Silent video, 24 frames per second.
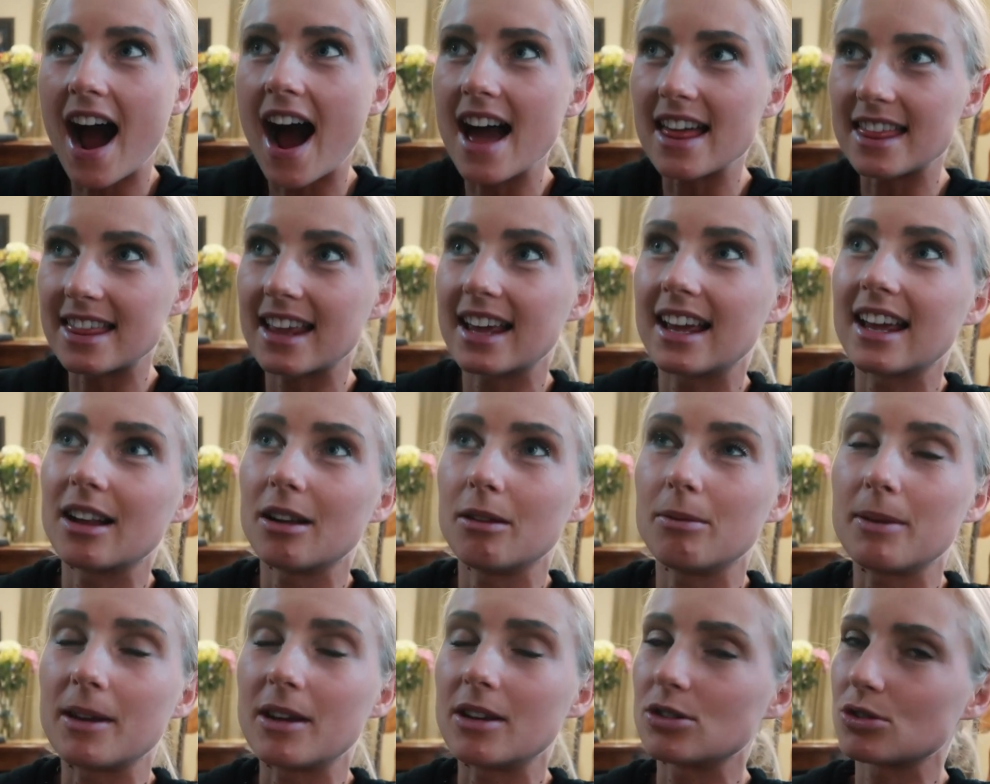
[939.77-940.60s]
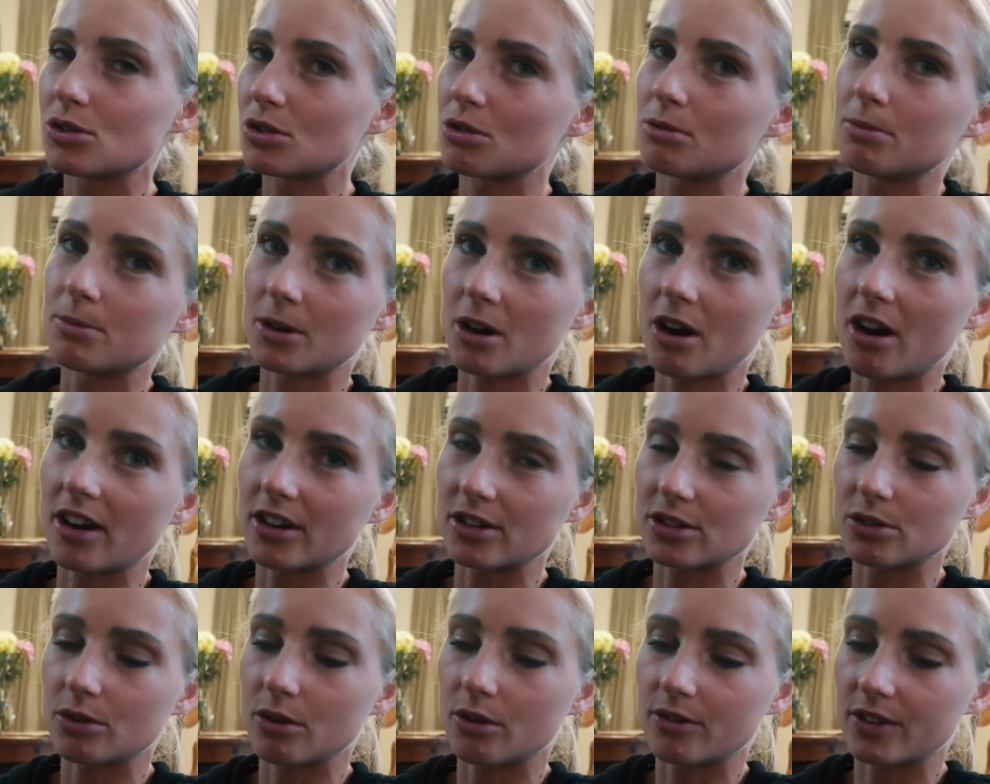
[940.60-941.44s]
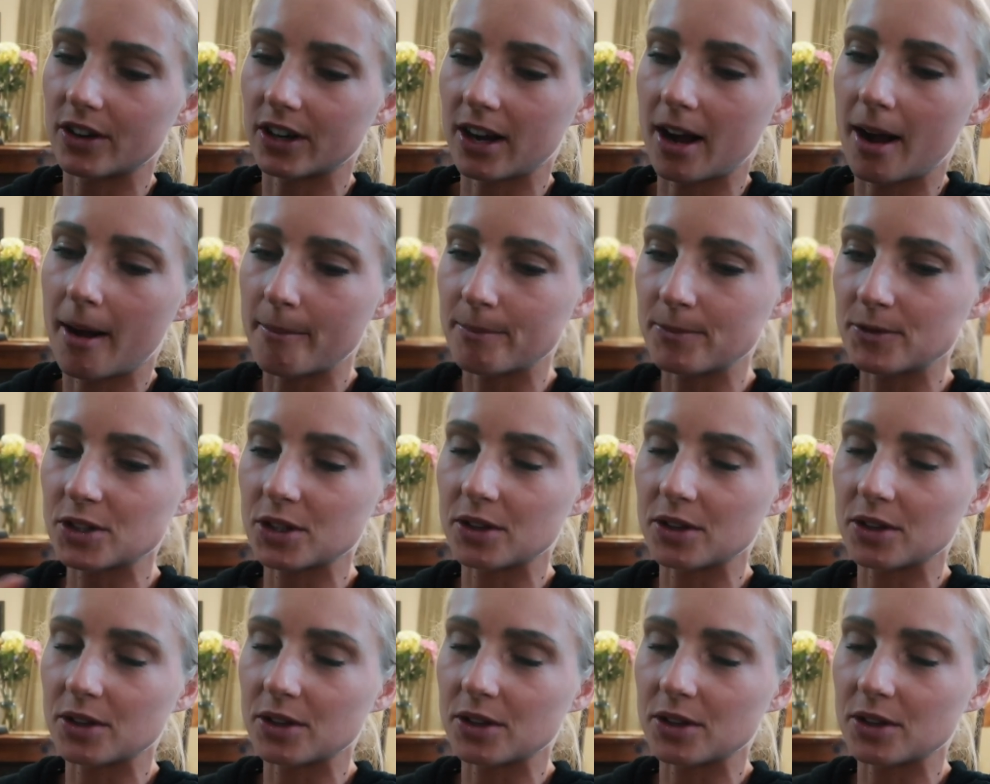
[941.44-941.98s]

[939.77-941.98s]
I think it'll be super hard to overcome.